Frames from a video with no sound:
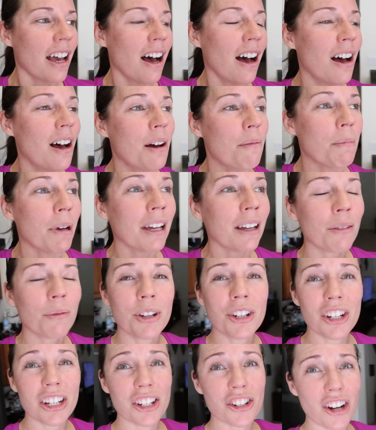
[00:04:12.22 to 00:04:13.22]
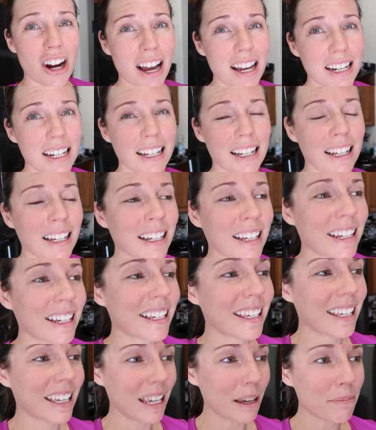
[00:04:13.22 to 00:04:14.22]
Um, we just try to
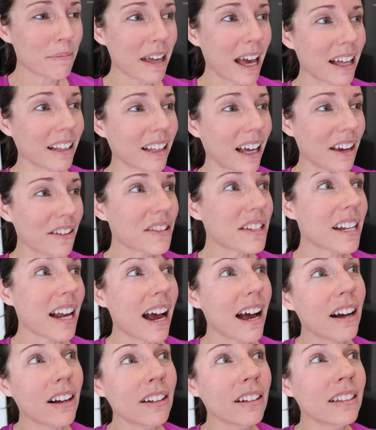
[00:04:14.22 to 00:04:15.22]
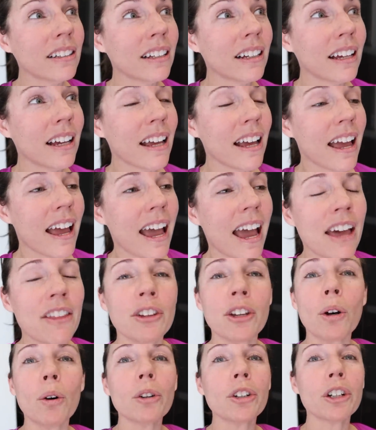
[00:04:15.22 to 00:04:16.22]
keep that lifestyle. And
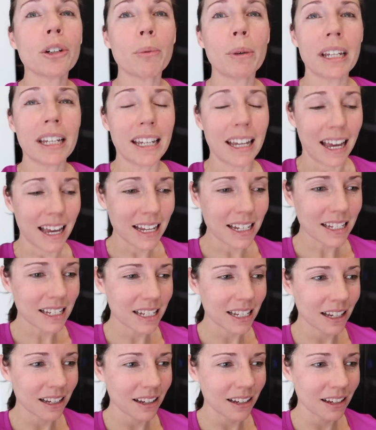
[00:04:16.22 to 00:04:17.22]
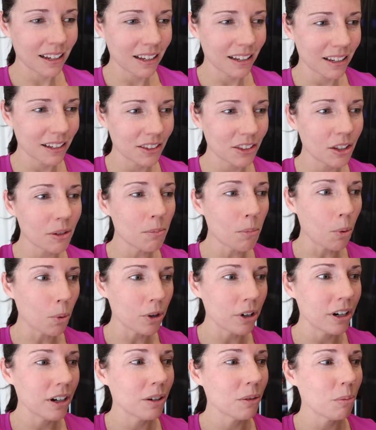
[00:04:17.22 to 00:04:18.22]
the older we get, the
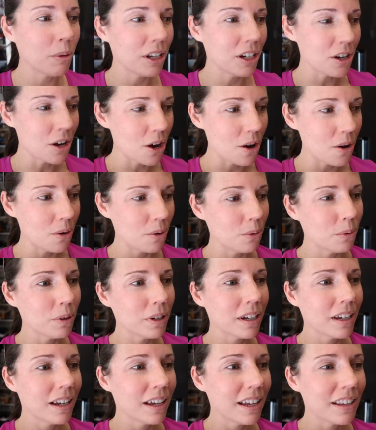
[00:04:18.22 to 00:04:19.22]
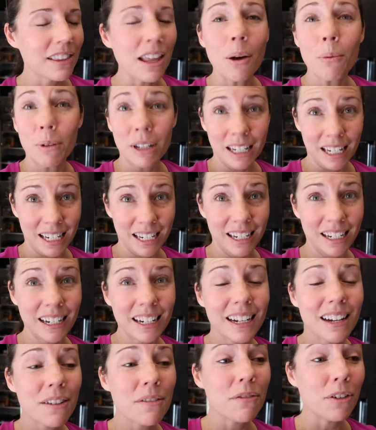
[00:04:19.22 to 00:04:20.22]
more we know that we need
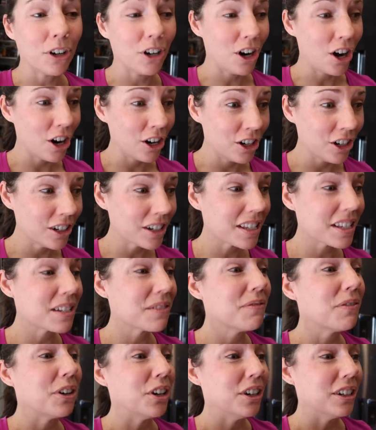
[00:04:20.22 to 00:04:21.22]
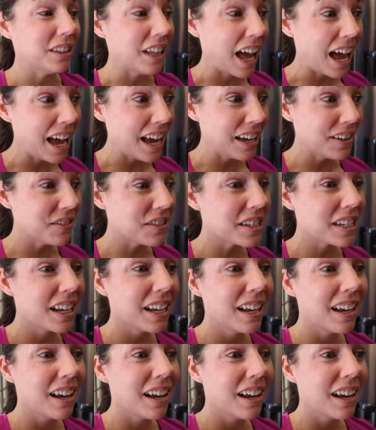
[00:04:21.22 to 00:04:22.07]
it for our hearts, for our lives.